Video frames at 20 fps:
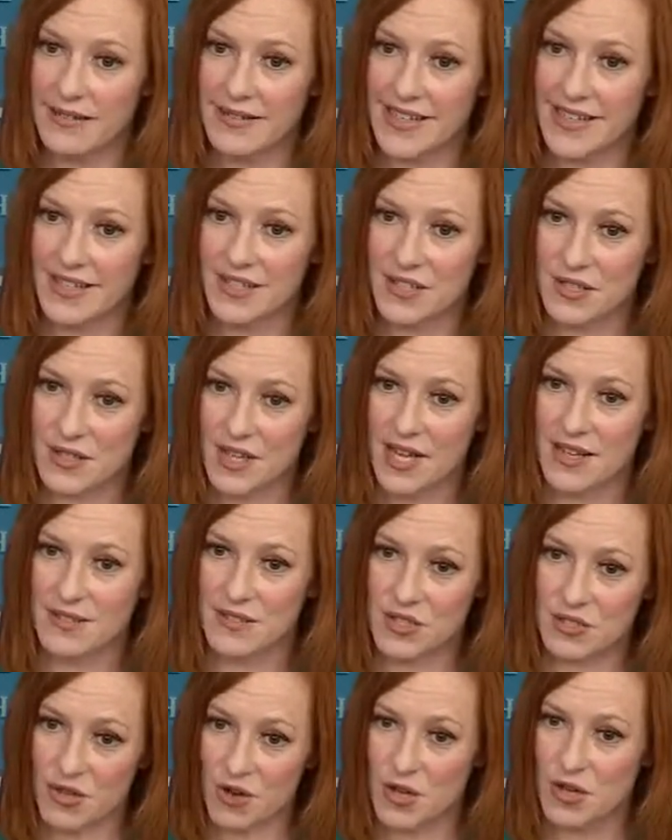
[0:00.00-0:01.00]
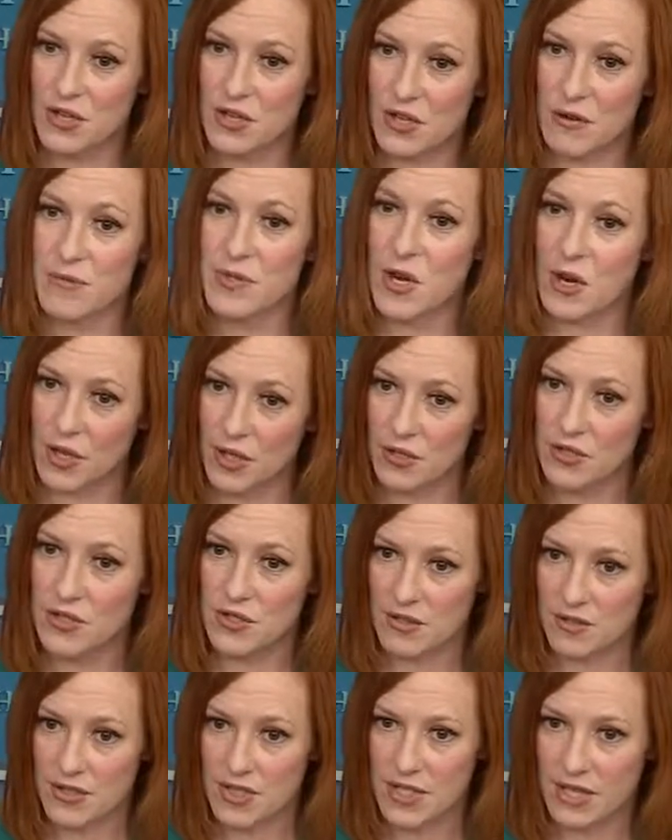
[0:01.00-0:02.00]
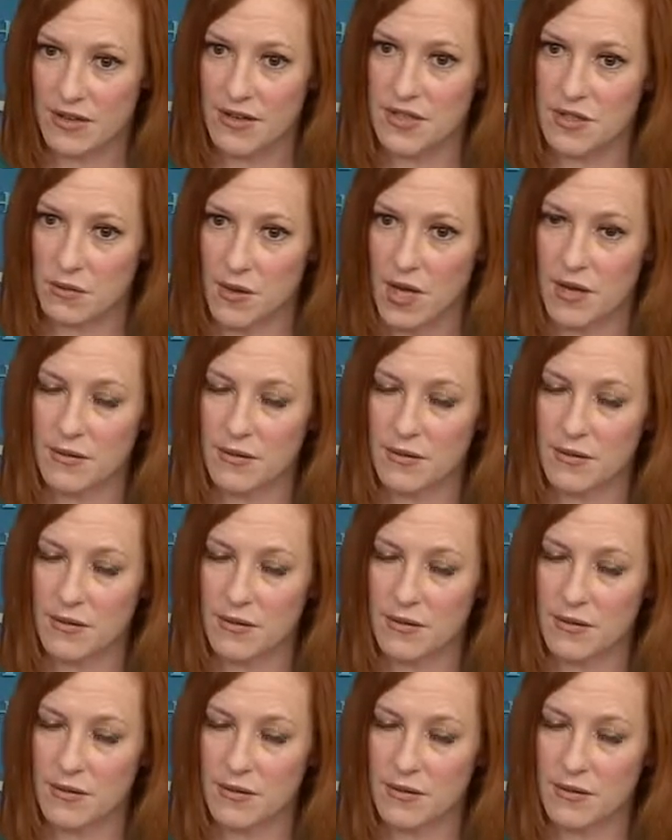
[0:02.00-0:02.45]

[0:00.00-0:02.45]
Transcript: in strong terms our concerns here as well.